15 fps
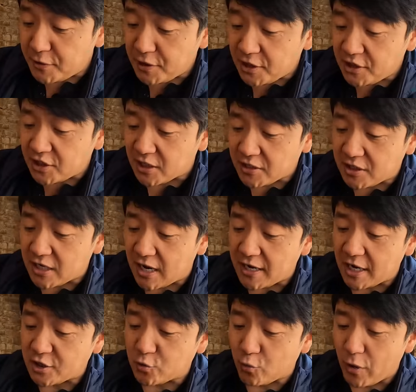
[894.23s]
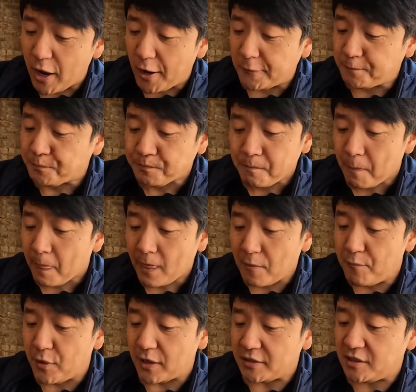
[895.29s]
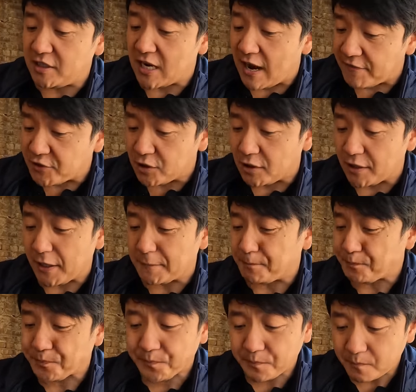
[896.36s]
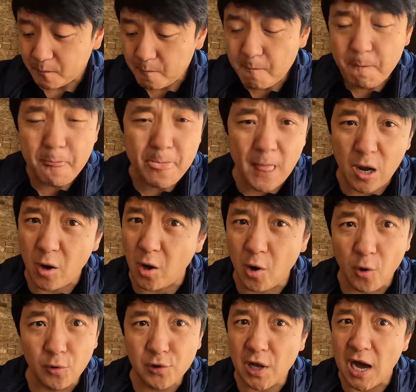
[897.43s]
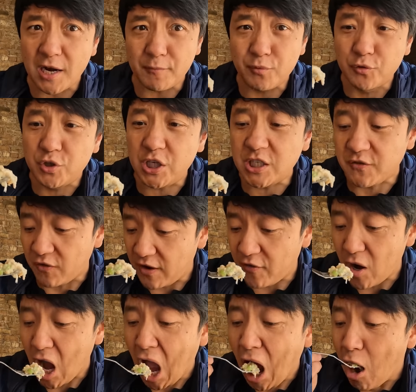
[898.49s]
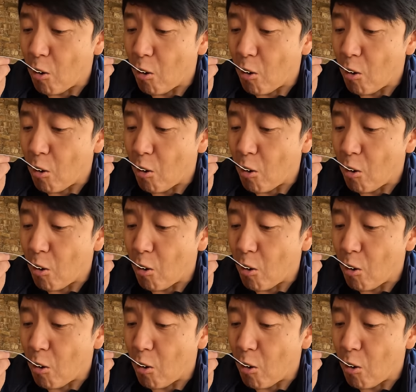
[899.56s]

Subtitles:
Peas inside as well, but definitely a whole lot of blue cheese flavor.